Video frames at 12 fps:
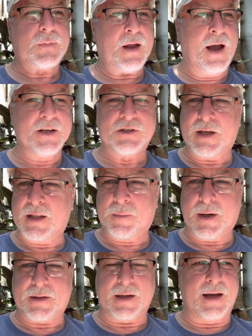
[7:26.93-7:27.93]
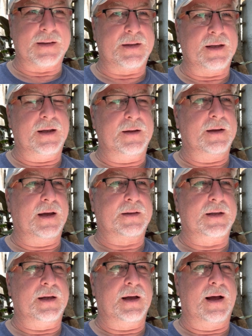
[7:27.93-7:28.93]
I see them at the
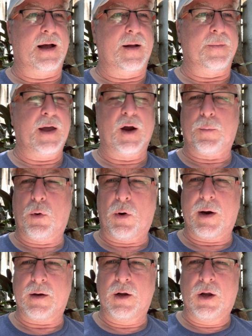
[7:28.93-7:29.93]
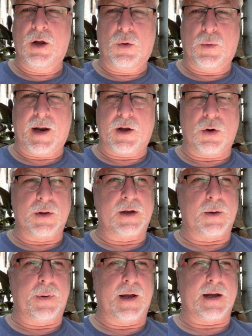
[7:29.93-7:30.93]
airport when I go there
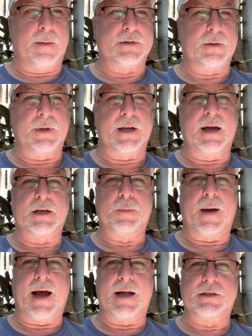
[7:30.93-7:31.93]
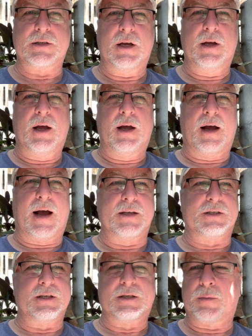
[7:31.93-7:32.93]
to pick up some of the expats. I
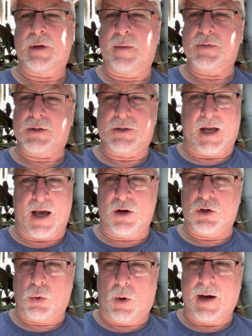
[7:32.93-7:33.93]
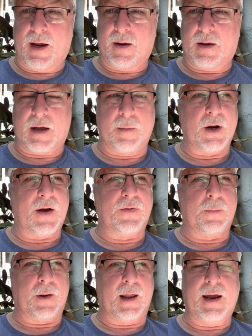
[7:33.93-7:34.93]
see sometimes 10 or 20 coming off a
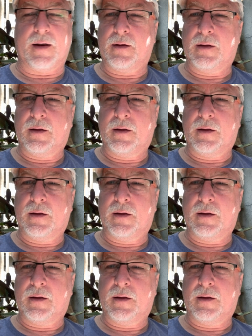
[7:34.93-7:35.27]
plane.